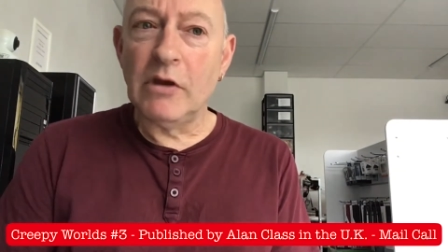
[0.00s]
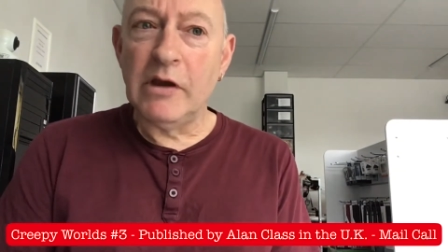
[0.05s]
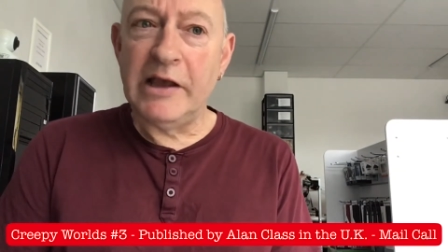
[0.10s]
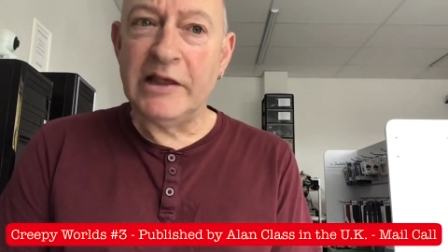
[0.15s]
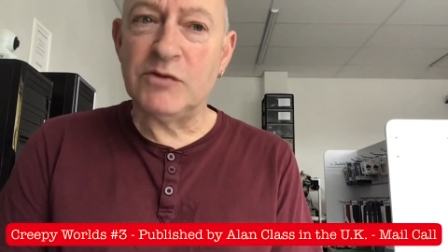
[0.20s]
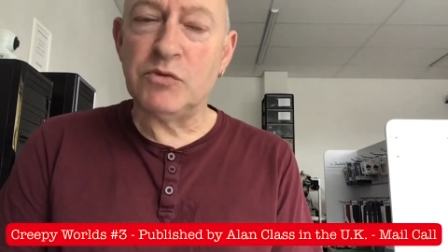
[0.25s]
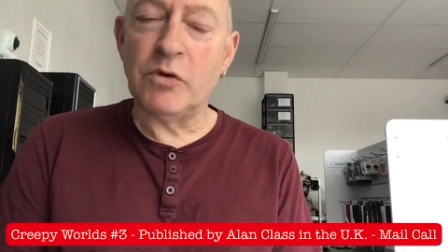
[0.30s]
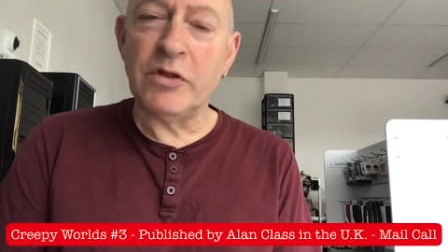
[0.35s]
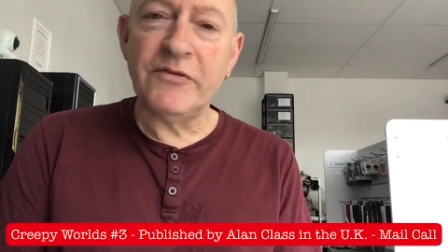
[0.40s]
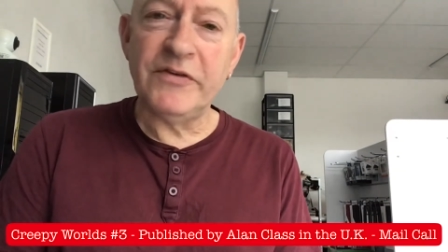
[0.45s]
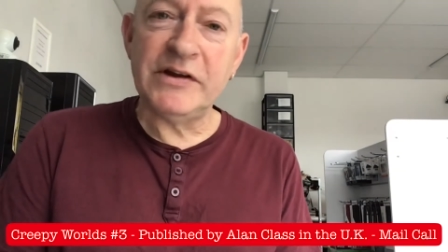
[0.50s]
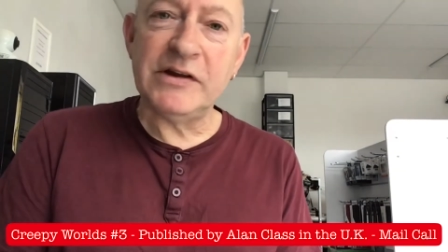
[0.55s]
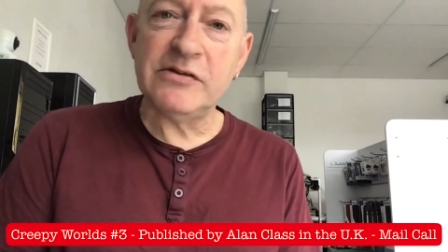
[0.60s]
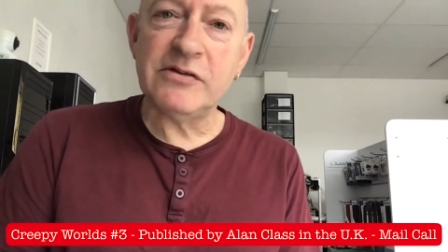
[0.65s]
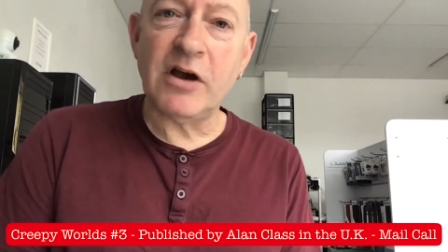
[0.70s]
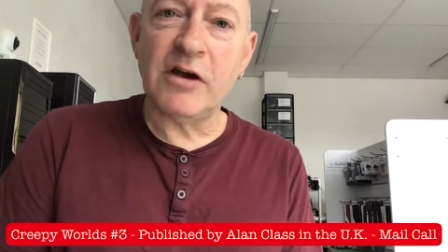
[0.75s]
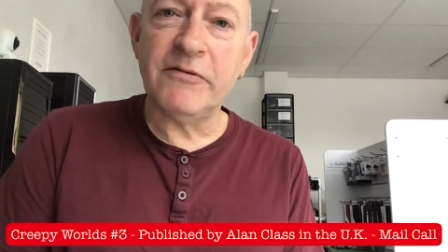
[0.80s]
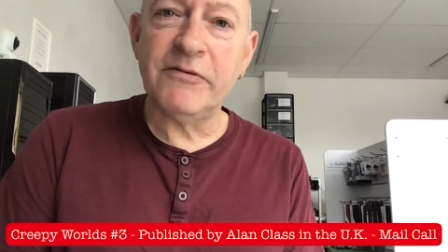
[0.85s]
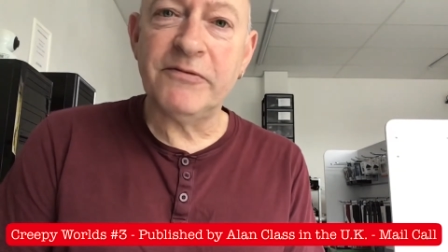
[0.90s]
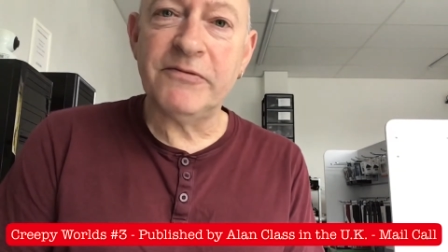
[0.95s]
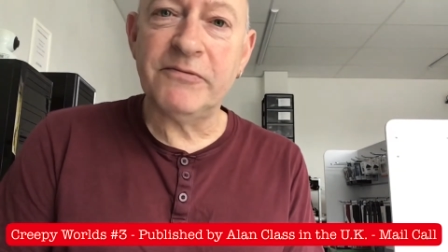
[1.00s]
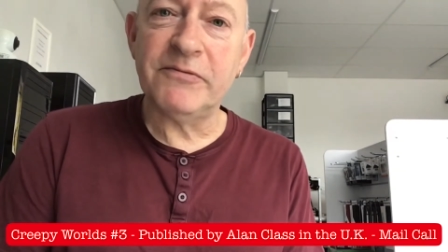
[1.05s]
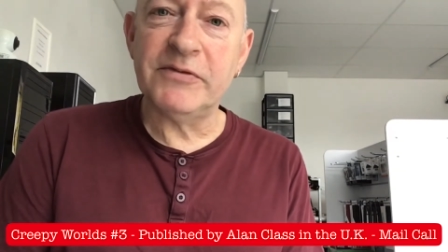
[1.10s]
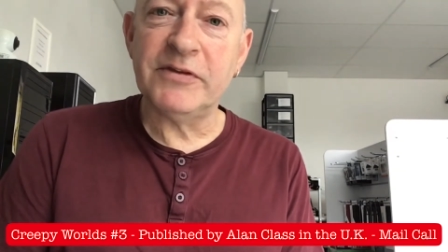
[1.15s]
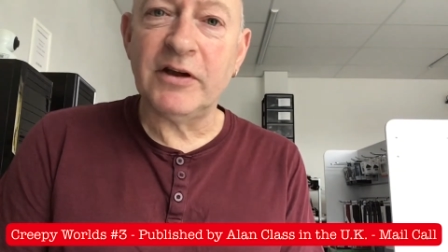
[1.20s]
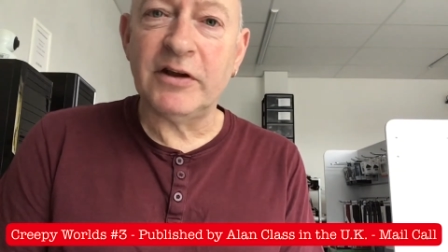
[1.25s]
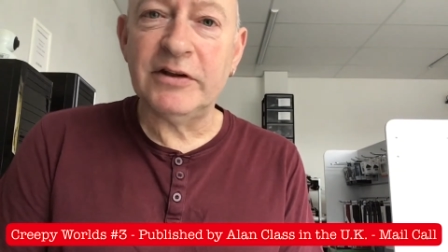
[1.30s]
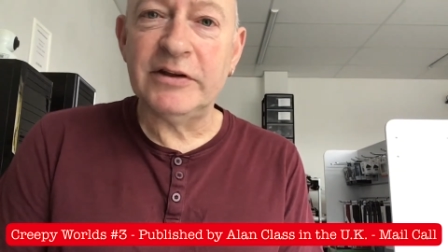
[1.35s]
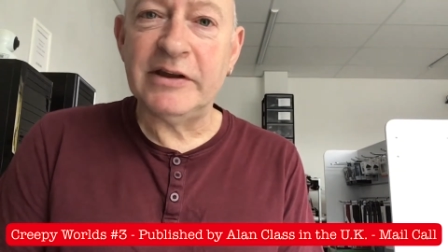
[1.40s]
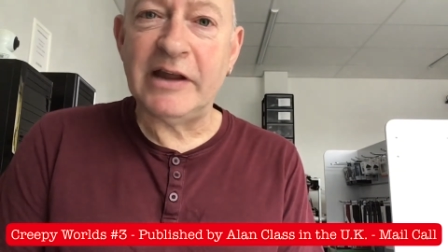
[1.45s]
It's one of the videos I've
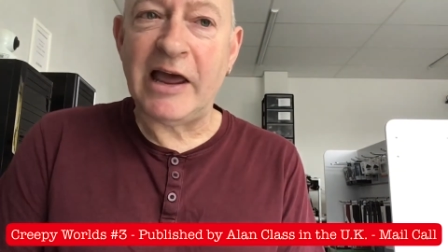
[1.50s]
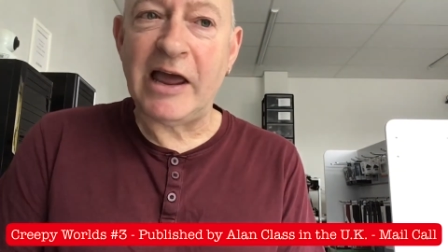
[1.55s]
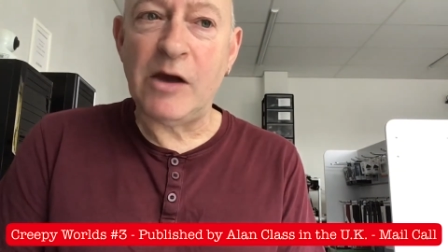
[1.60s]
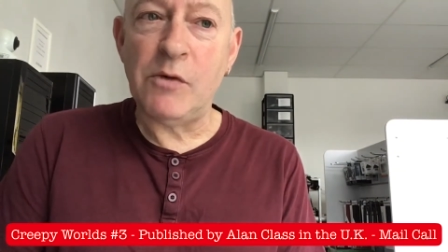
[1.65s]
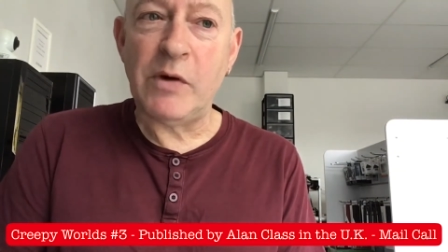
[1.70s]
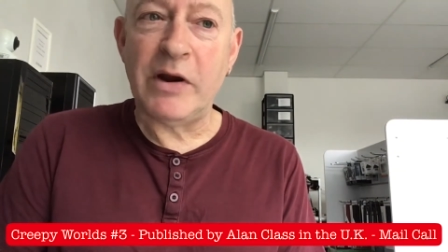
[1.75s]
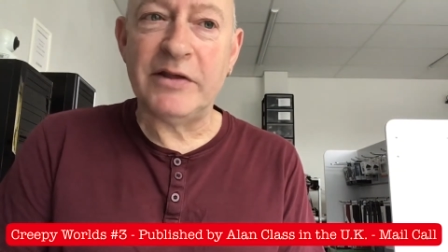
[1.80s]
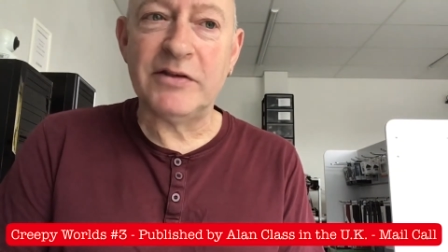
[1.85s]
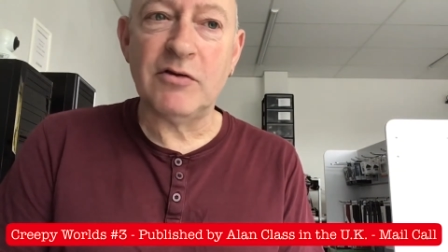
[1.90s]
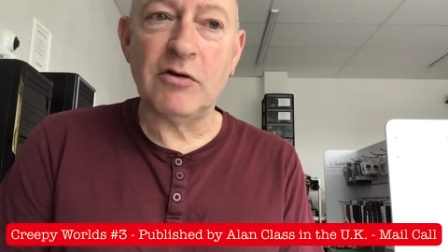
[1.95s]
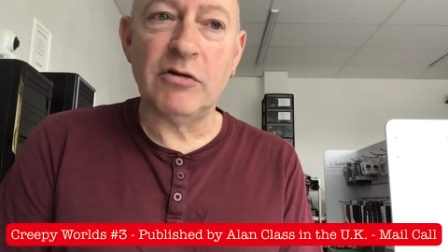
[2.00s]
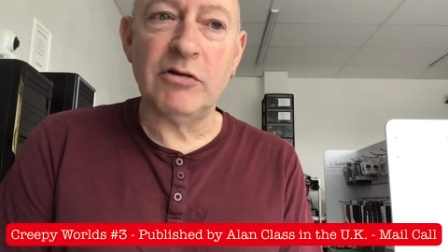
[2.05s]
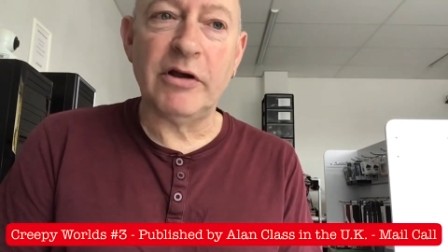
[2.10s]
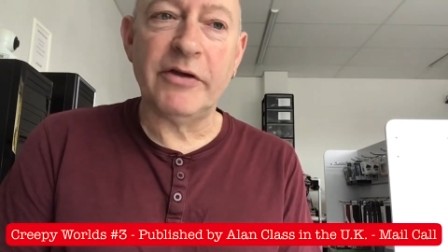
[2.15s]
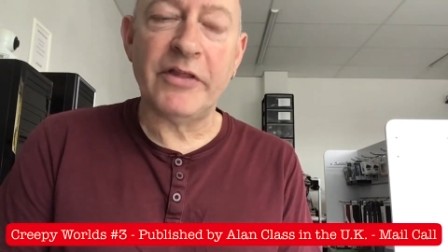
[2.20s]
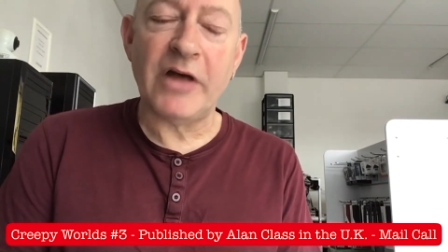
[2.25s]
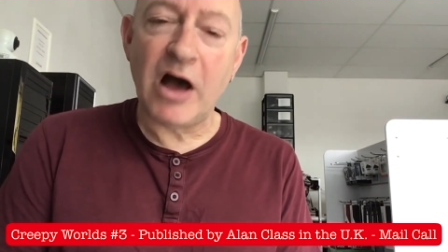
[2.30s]
done now where it's got like the